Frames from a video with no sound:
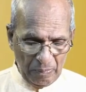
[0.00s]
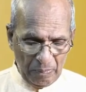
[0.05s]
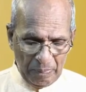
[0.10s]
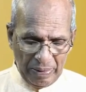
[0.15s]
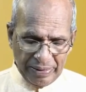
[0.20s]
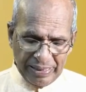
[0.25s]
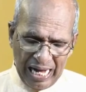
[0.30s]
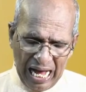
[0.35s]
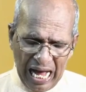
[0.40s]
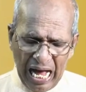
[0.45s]

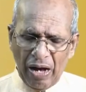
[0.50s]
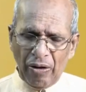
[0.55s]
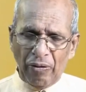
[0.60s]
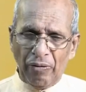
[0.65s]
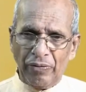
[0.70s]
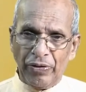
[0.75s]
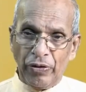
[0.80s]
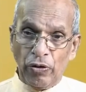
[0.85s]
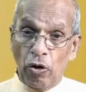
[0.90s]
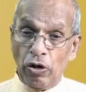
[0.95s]
But
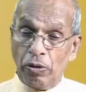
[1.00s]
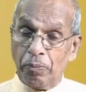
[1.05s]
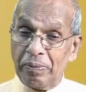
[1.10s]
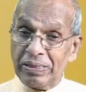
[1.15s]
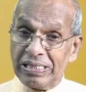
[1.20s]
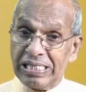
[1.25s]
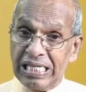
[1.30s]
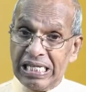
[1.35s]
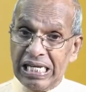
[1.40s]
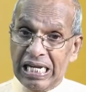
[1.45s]
how? Not
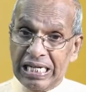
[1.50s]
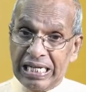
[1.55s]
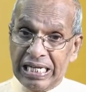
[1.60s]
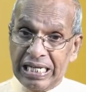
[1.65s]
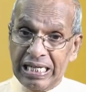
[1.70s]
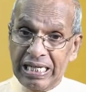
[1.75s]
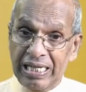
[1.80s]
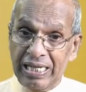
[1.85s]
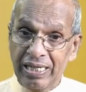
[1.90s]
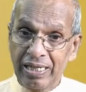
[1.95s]

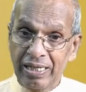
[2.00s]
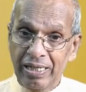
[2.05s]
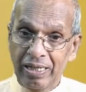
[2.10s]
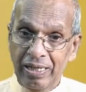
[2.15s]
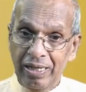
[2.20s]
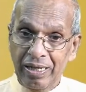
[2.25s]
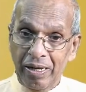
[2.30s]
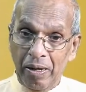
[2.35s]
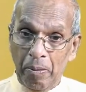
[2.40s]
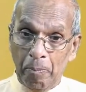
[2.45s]
physically,
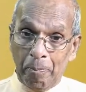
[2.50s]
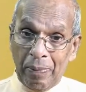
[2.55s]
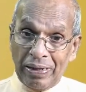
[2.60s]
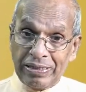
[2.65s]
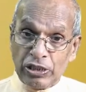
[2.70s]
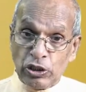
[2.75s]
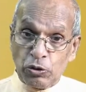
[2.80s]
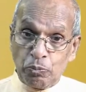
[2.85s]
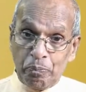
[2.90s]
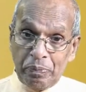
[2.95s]

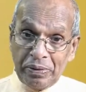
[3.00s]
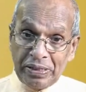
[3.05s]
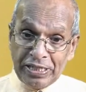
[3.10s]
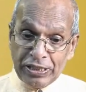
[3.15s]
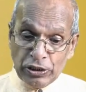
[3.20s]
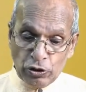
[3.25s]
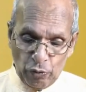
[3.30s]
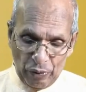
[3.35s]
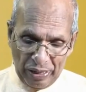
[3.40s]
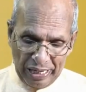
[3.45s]
but
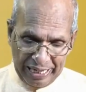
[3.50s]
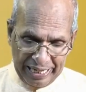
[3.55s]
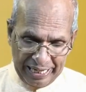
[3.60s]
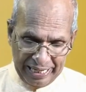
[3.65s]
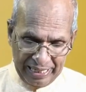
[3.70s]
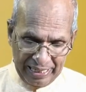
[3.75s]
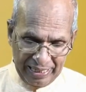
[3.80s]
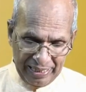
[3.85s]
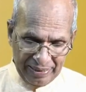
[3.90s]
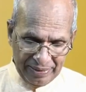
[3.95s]

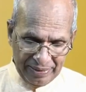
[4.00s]
spiritually.